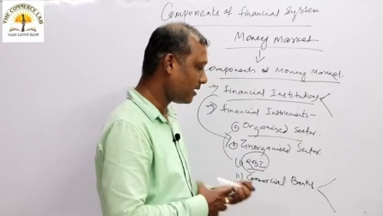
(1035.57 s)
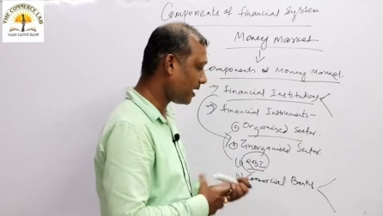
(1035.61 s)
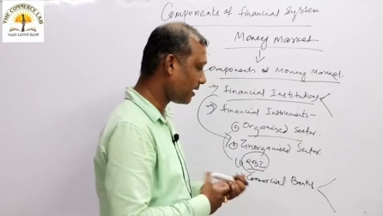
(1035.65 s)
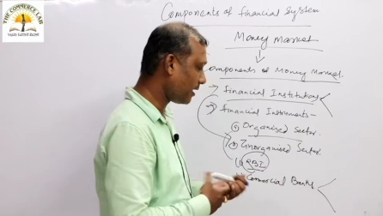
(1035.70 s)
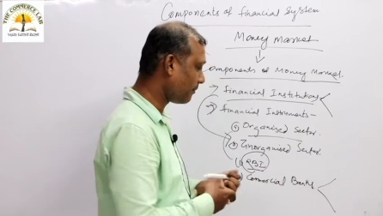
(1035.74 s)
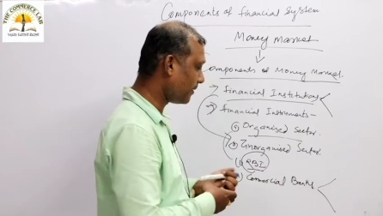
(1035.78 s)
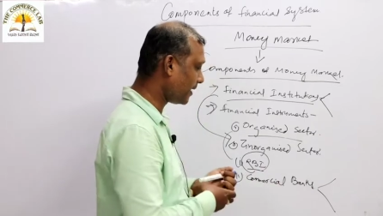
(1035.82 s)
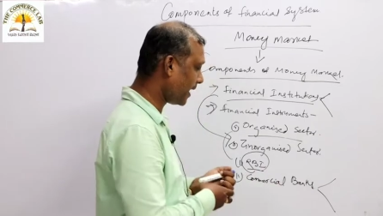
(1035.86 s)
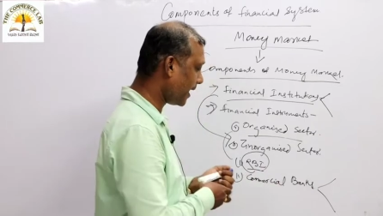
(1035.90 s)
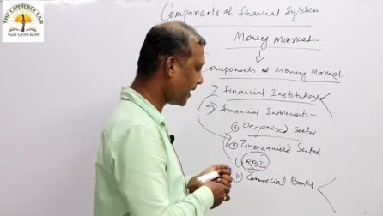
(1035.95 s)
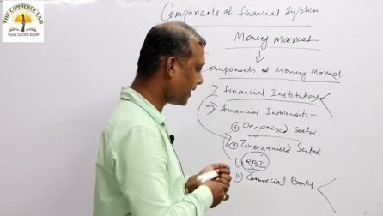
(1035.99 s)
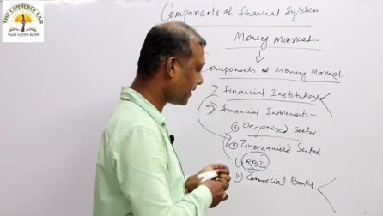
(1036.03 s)

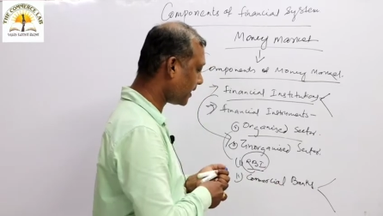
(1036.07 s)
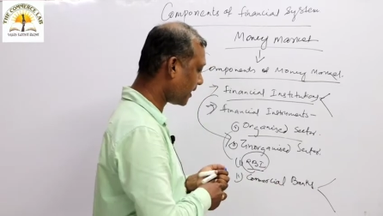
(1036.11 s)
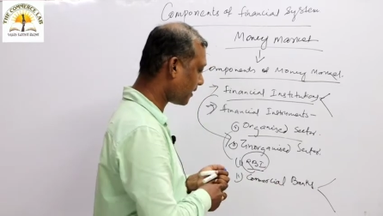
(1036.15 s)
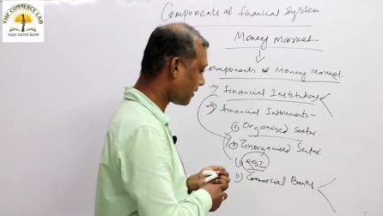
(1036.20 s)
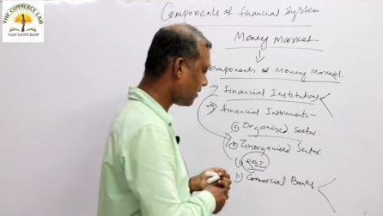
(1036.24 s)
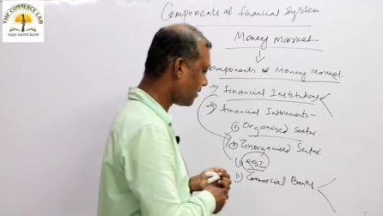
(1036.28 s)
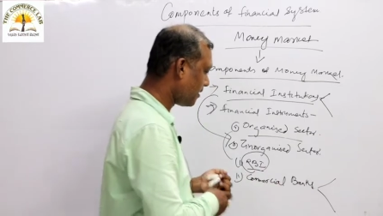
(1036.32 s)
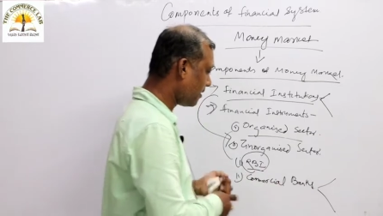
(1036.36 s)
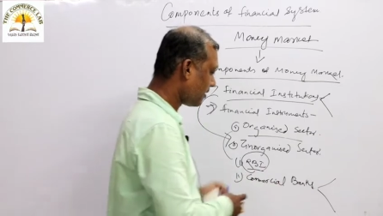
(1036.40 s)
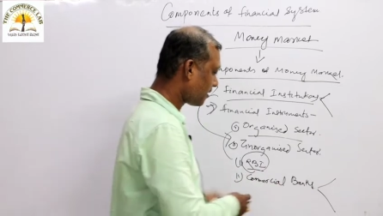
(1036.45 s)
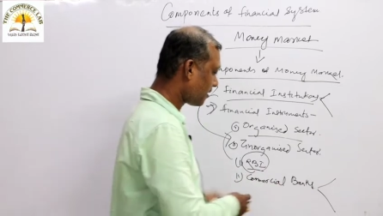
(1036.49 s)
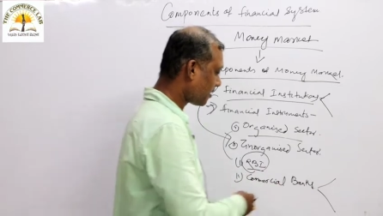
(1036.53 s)
Let me write
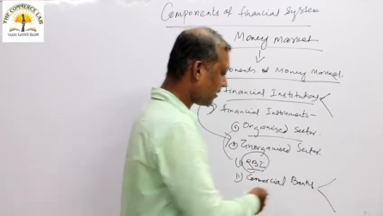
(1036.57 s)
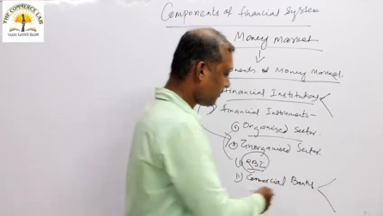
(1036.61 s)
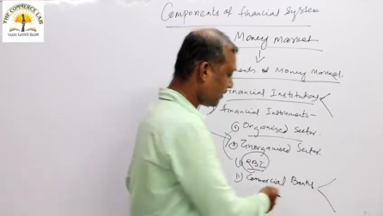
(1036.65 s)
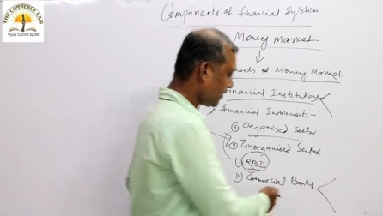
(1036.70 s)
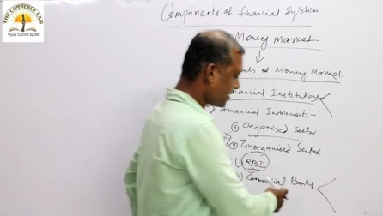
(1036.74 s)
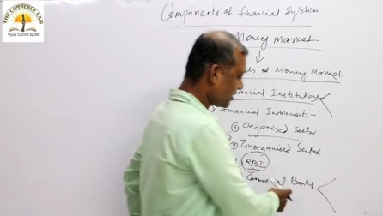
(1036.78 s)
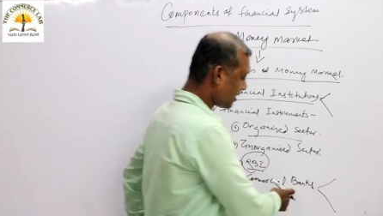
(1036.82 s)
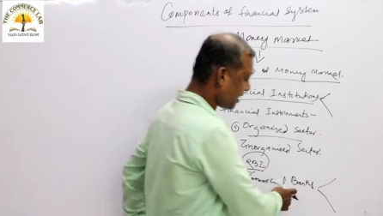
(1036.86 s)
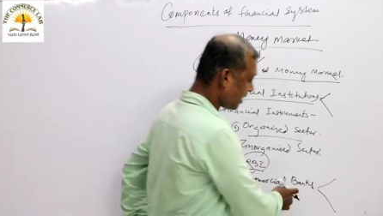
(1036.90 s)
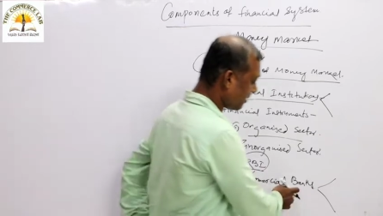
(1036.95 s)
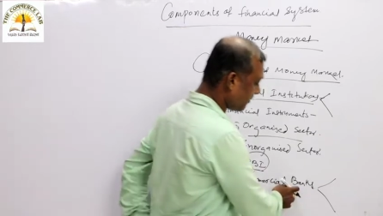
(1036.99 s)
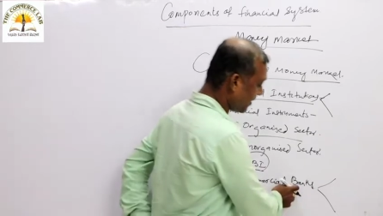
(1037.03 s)
that.
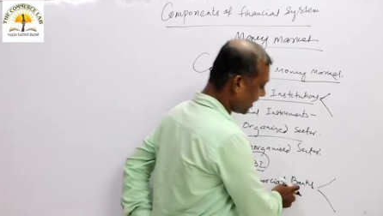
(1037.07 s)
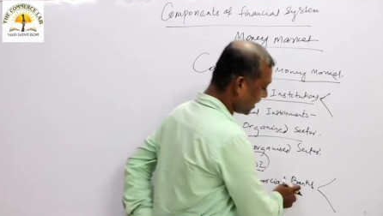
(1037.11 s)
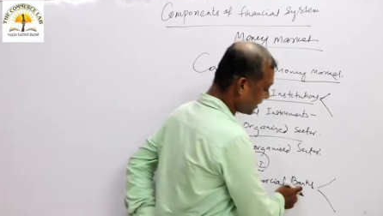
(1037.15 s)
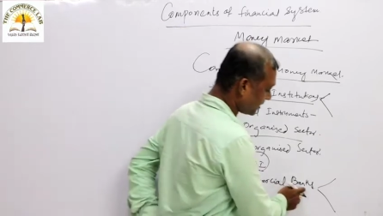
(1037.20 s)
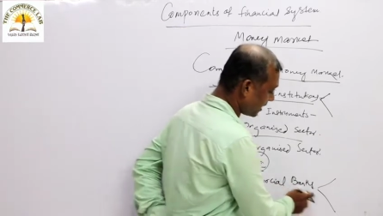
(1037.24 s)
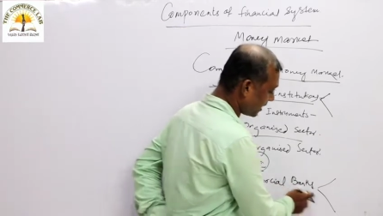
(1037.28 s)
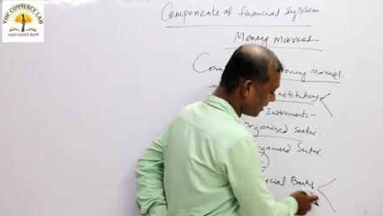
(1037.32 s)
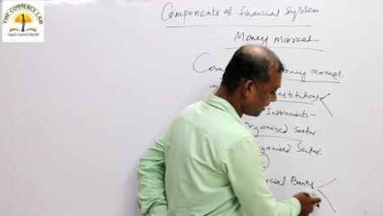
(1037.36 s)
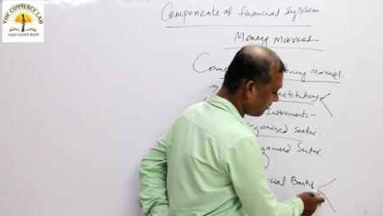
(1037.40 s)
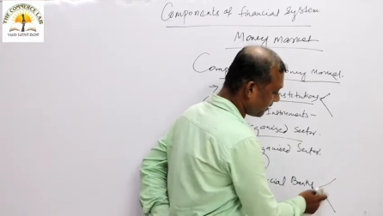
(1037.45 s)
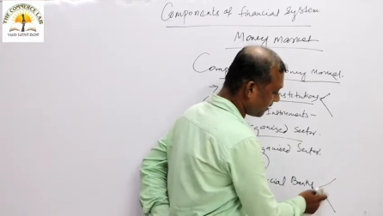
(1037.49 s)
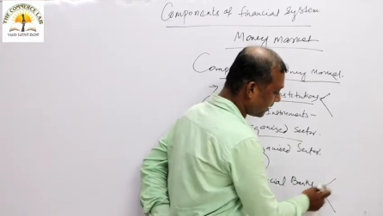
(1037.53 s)
Commercial
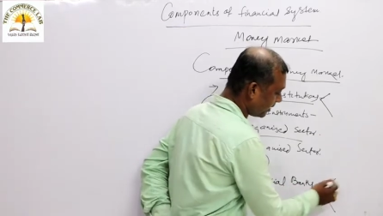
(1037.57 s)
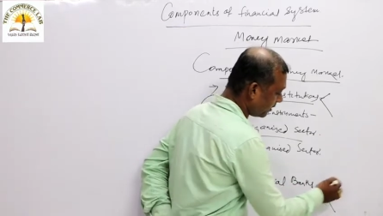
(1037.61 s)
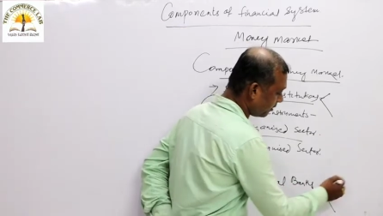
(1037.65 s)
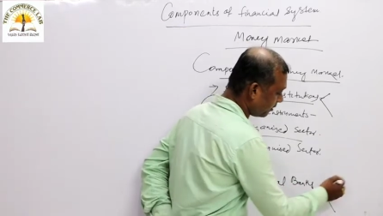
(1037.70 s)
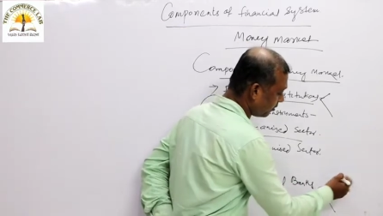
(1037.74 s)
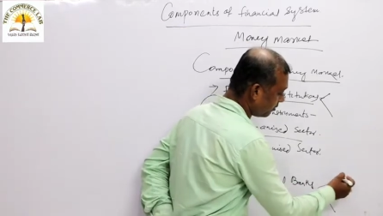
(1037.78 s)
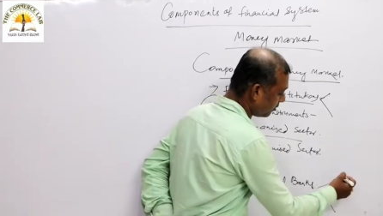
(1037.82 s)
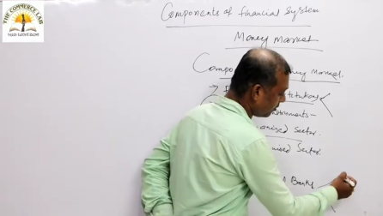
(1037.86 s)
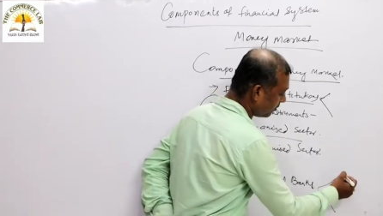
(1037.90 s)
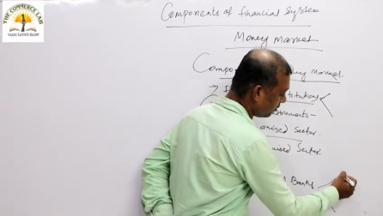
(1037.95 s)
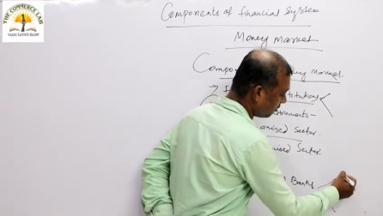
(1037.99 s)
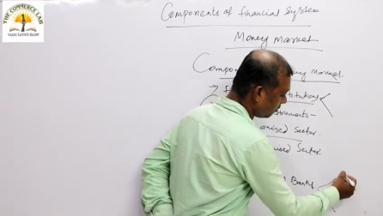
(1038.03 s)
banks are
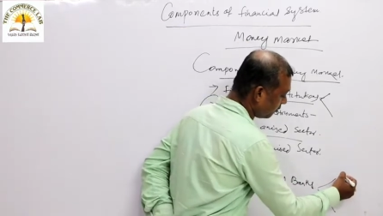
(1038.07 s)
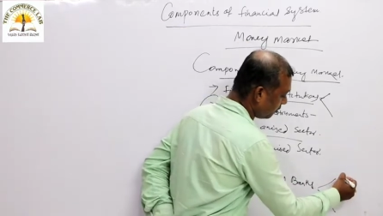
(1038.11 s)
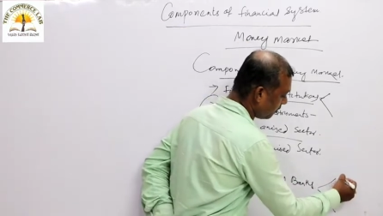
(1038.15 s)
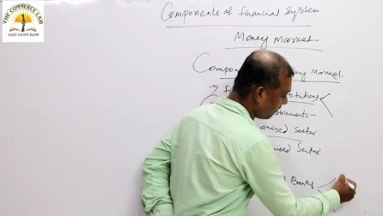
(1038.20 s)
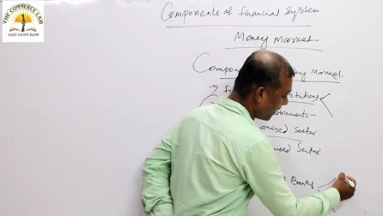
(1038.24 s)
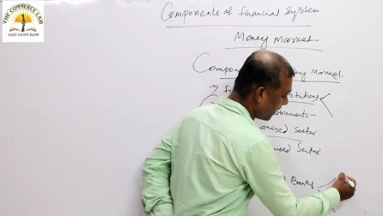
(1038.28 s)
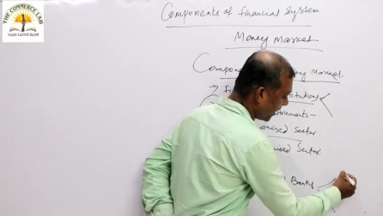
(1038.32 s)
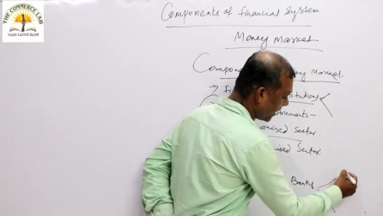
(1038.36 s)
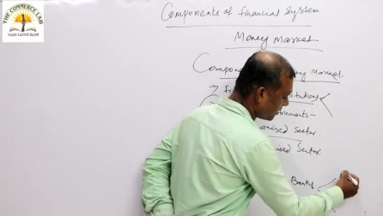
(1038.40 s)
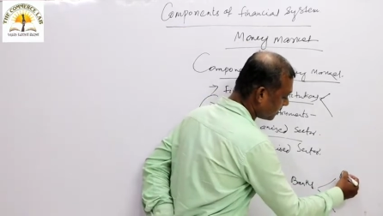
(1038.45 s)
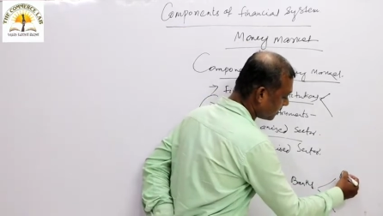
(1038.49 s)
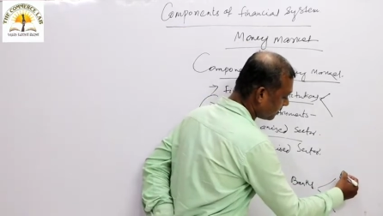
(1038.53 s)
divided into
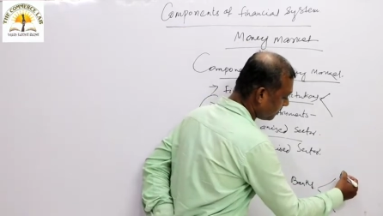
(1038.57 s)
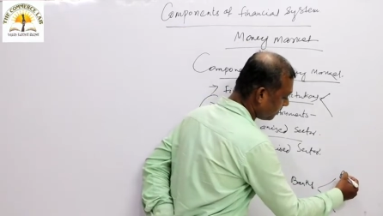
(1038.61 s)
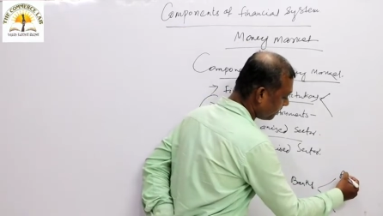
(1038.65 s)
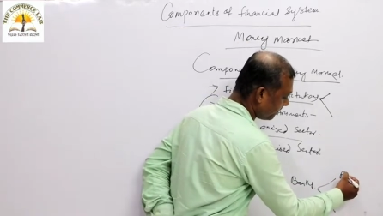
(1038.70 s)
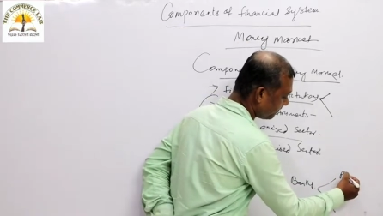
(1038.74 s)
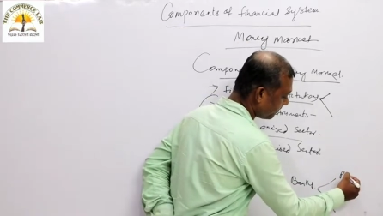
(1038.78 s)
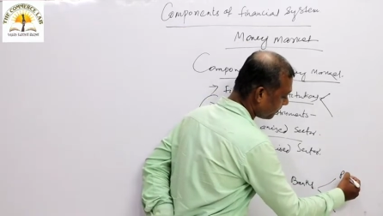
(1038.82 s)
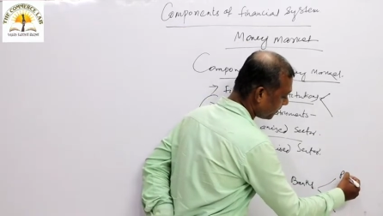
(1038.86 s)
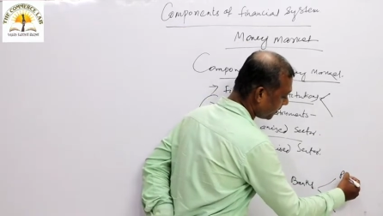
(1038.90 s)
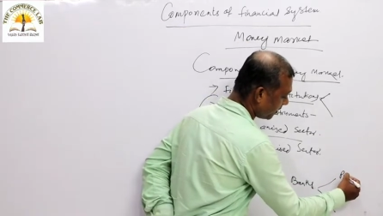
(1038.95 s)
two parts.